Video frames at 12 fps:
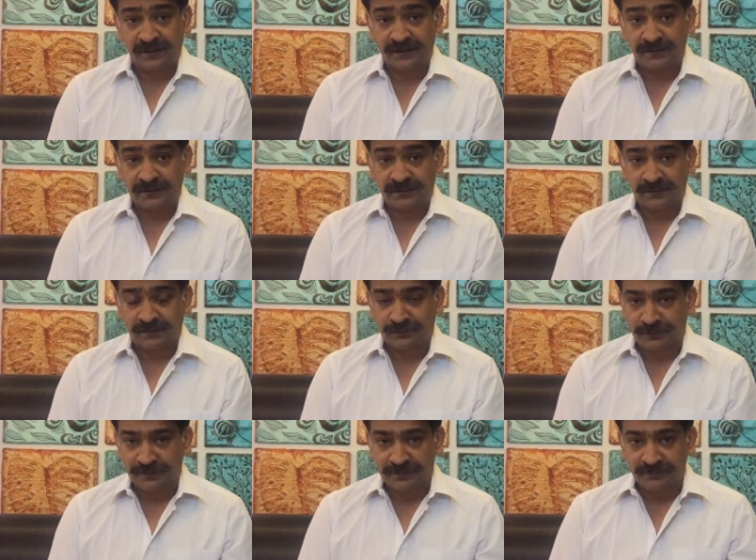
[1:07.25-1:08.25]
like
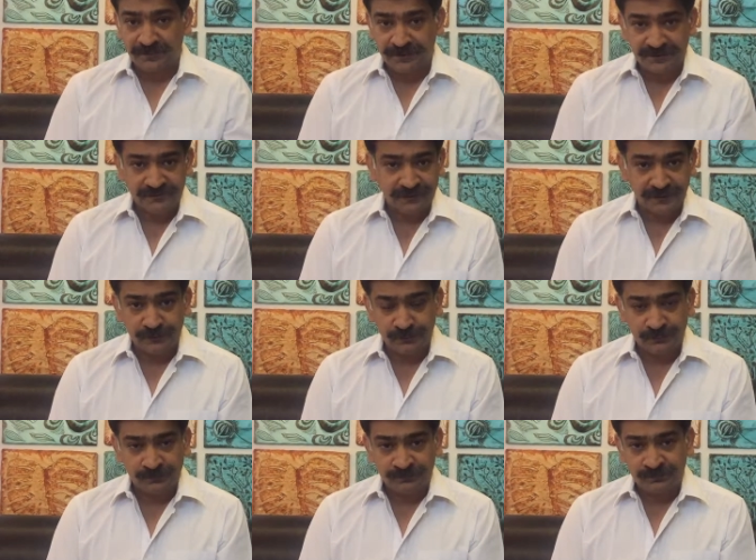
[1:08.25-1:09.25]
controlling the pH value